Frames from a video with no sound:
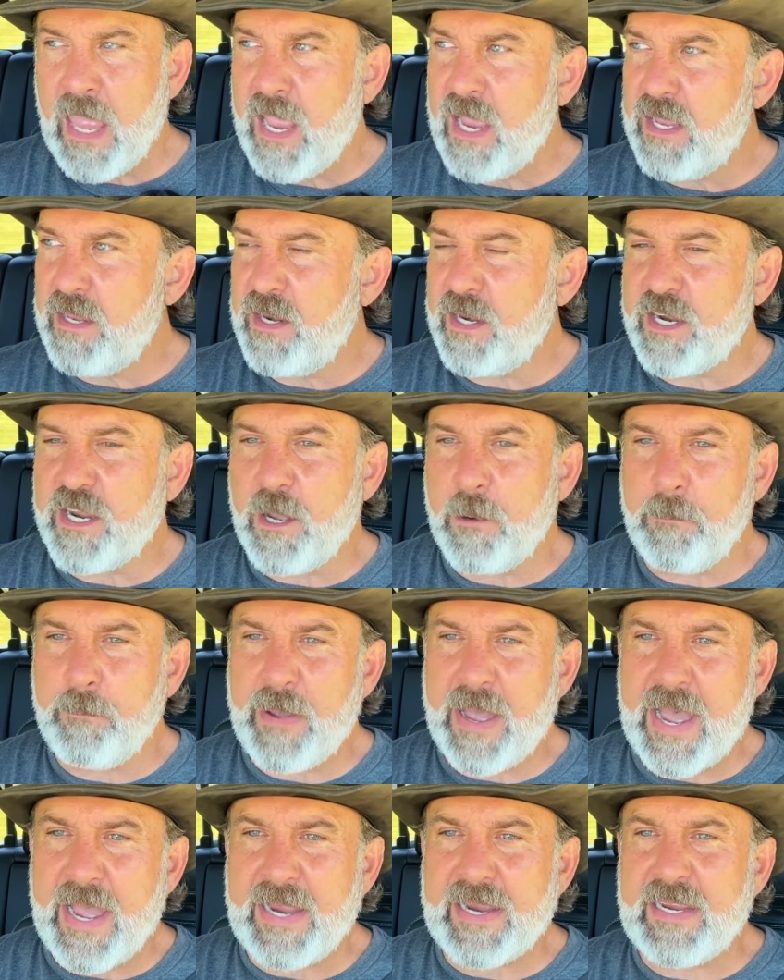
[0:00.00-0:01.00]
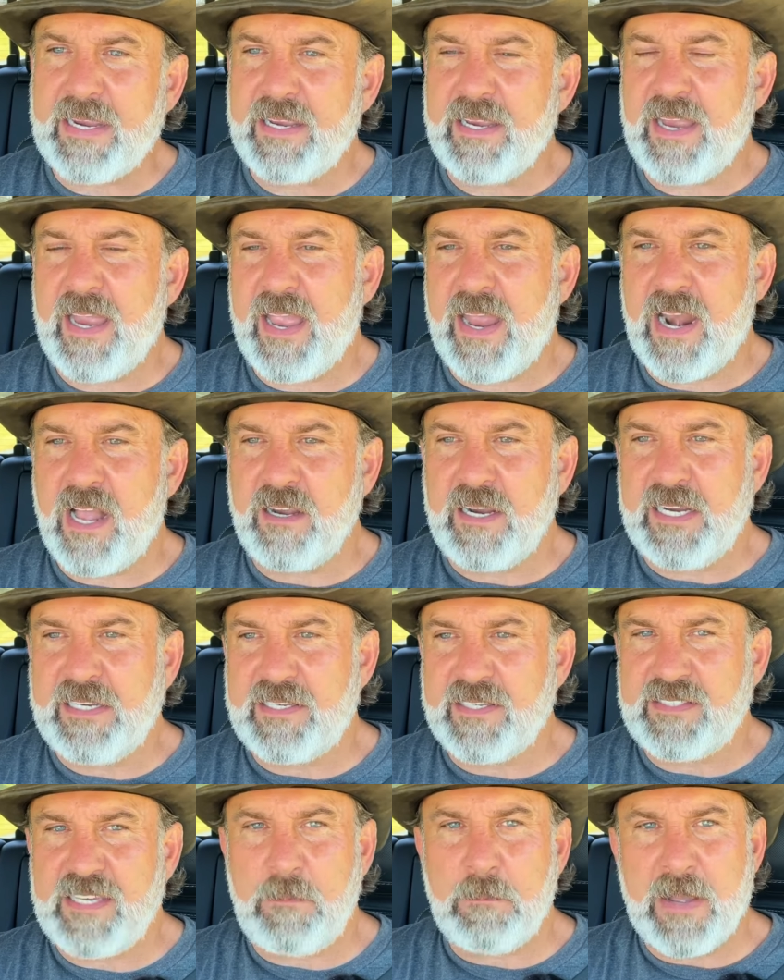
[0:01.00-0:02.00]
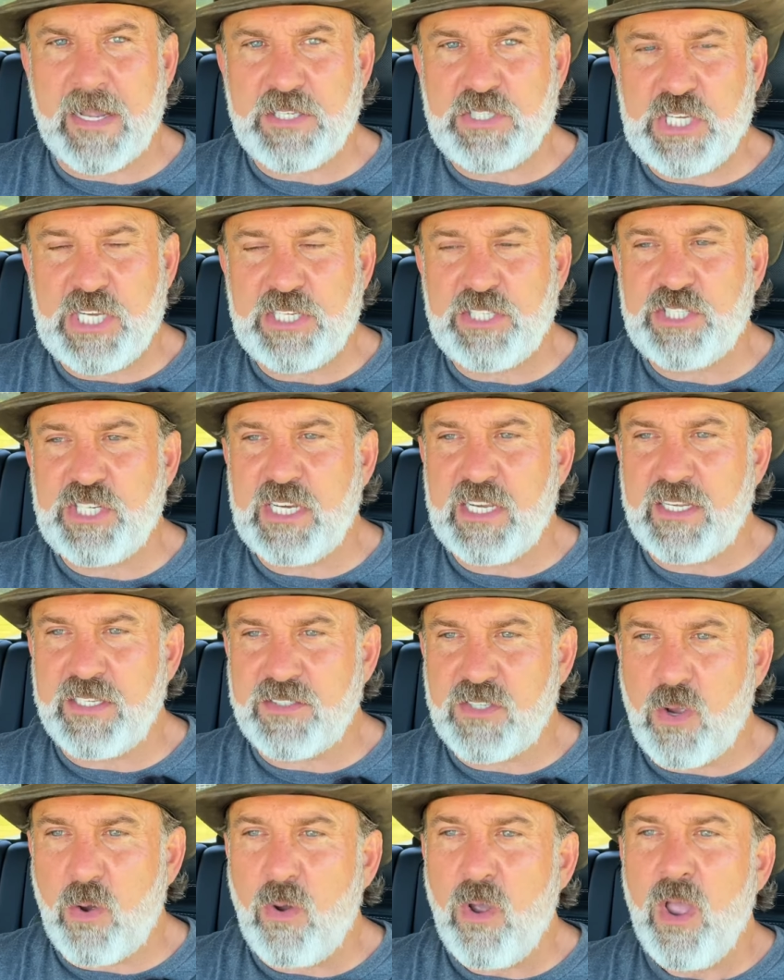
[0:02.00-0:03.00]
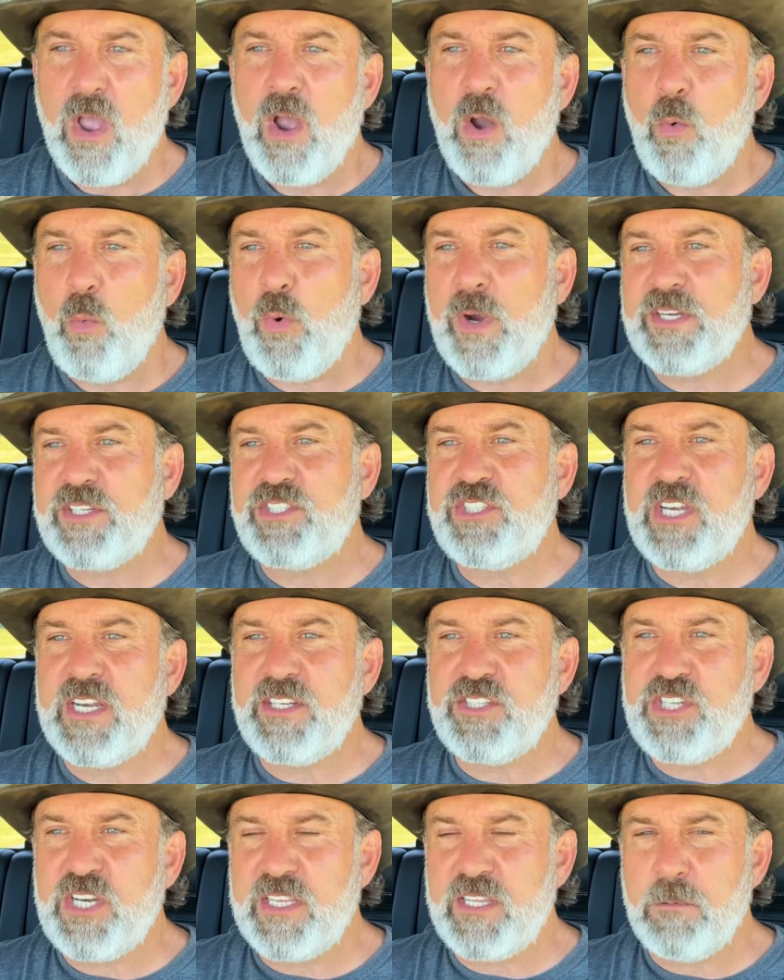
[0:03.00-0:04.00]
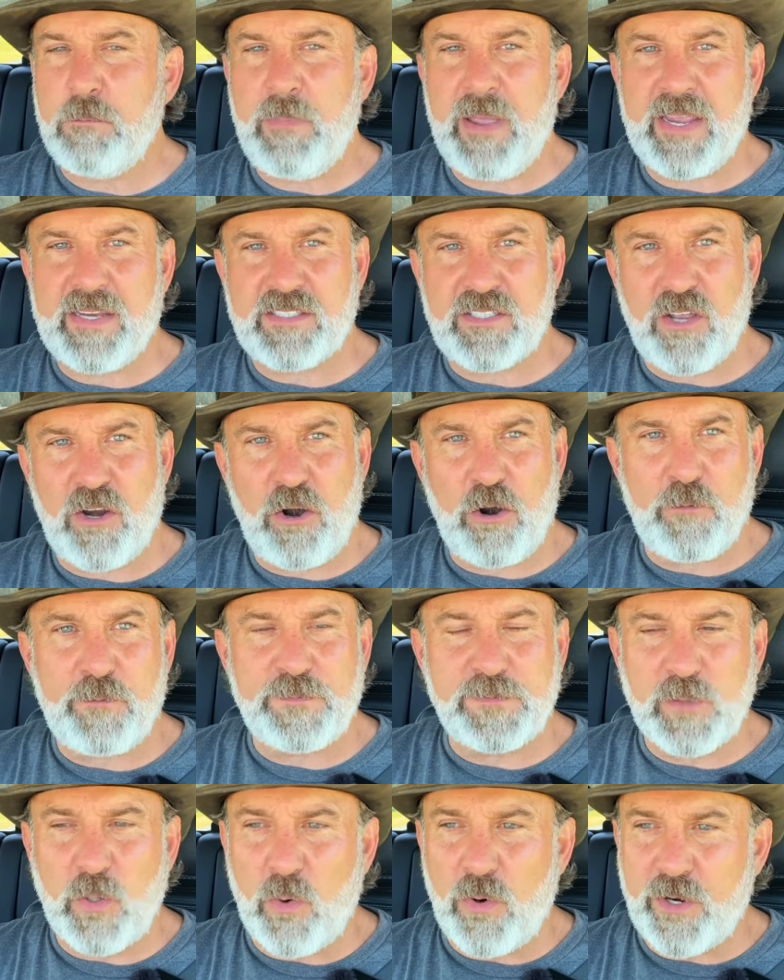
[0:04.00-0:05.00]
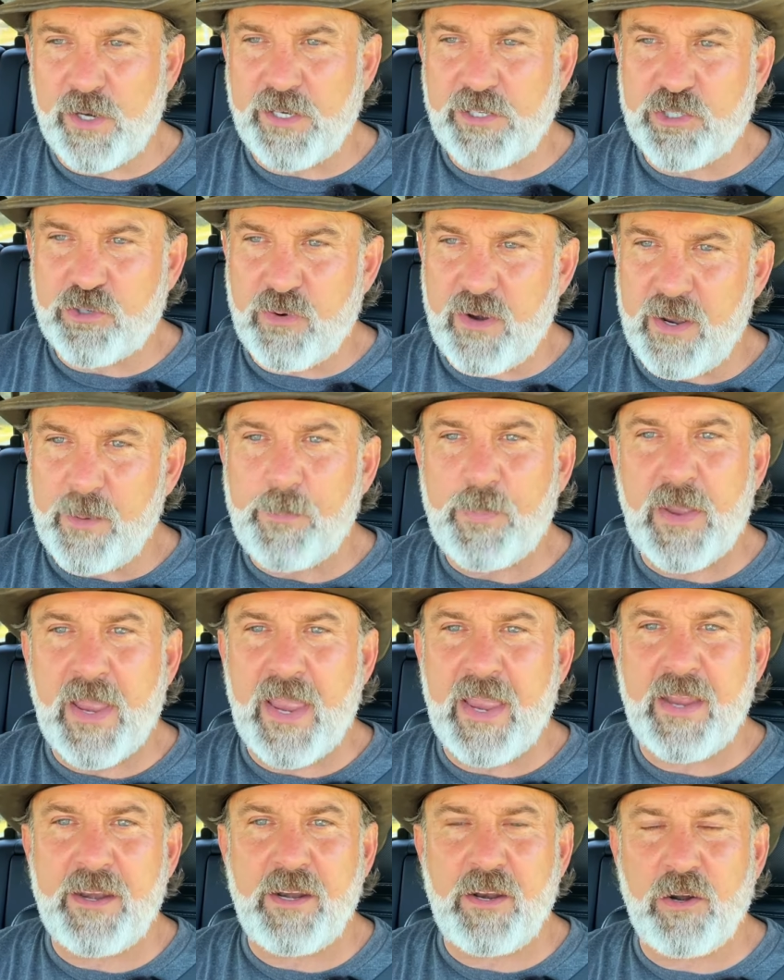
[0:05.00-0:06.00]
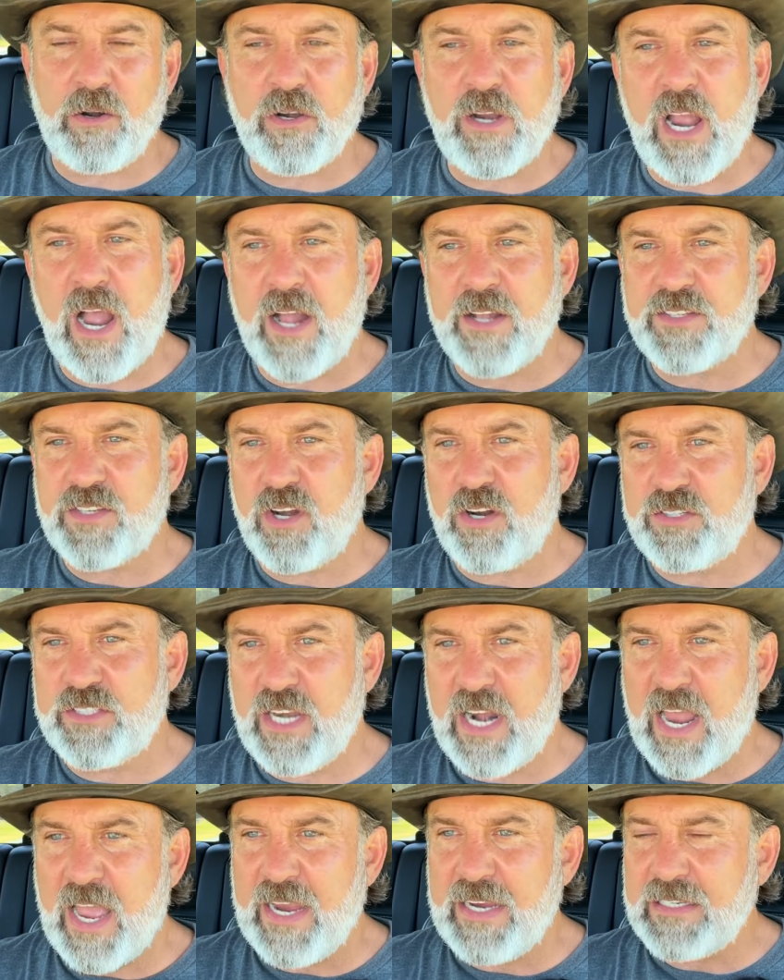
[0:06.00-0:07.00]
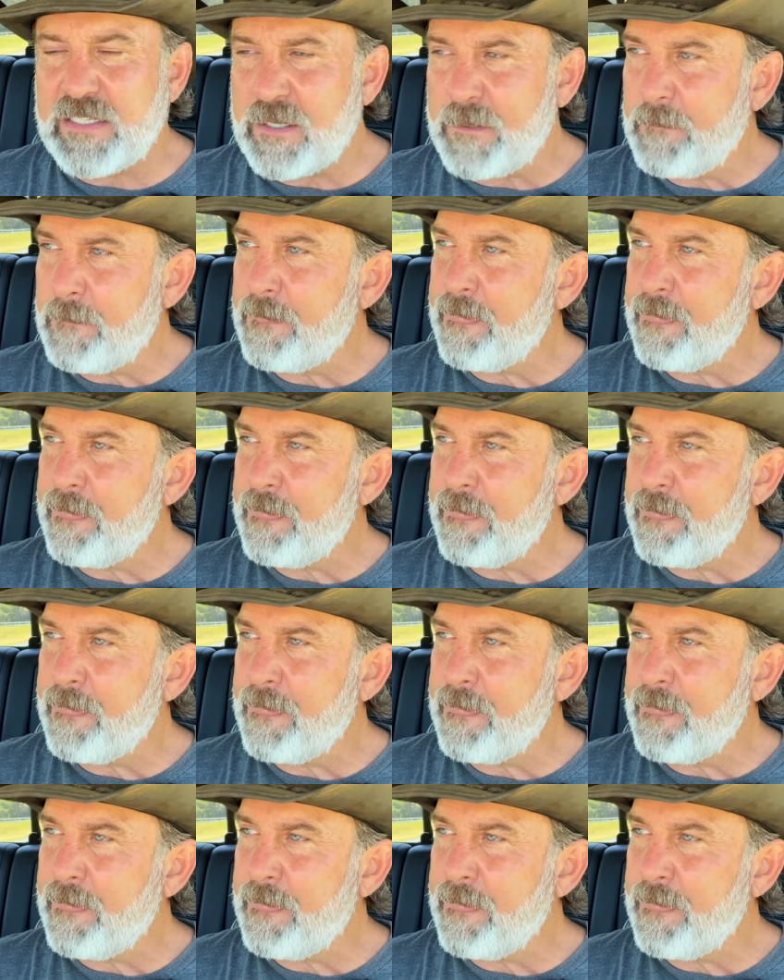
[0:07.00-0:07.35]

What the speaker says: and then come back, and I'll get to see my Jin Jin. So wish Jin Jin the best on her Florida trip and her concert tonight.